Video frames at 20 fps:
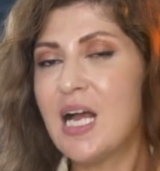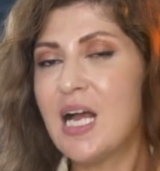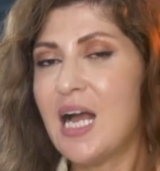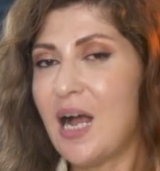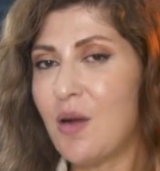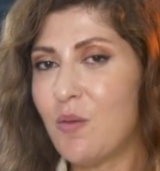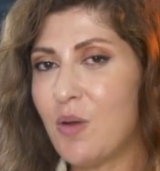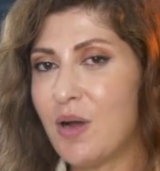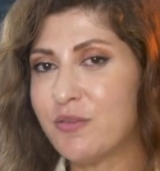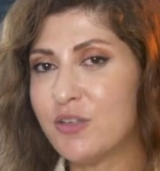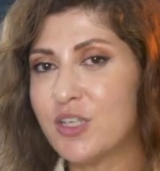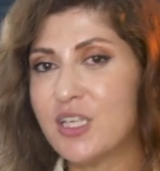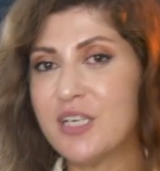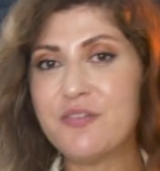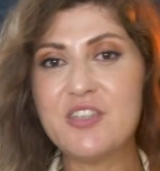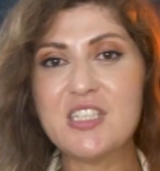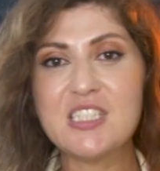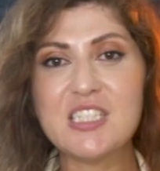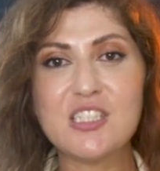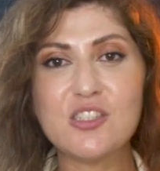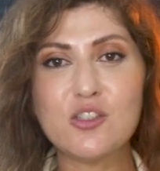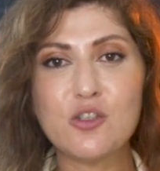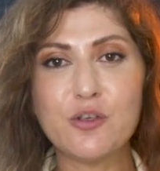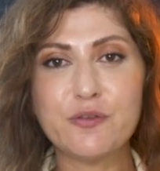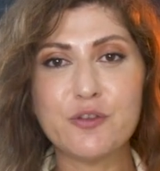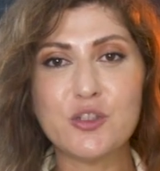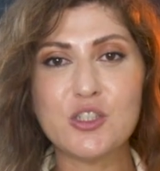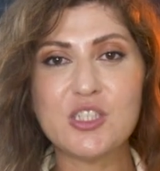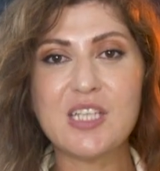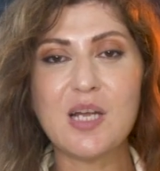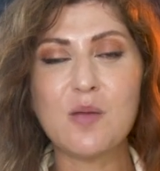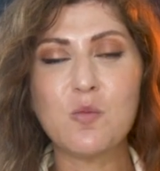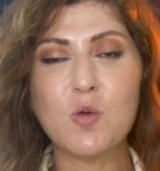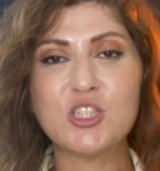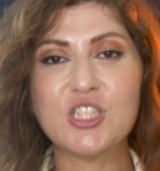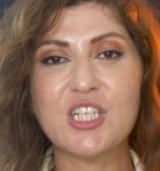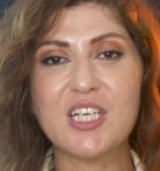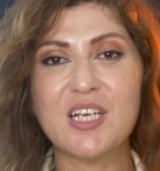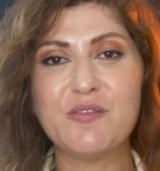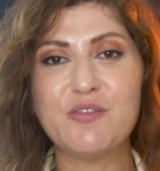However, if this is your first time
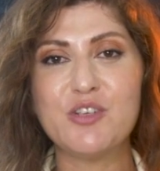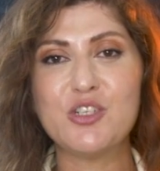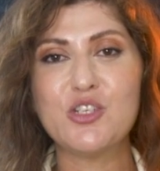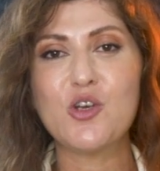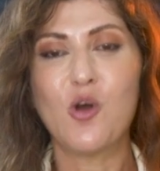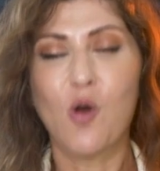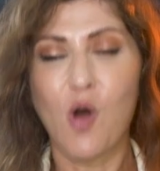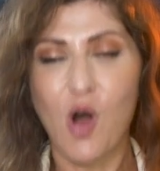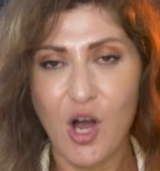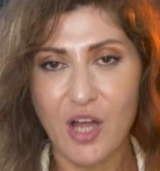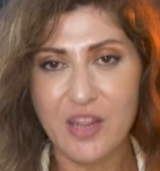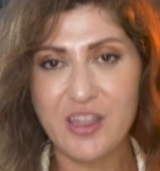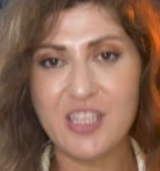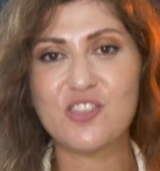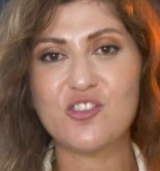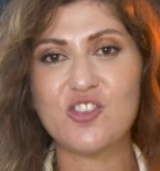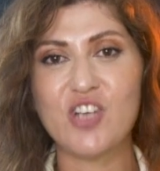watching a video on this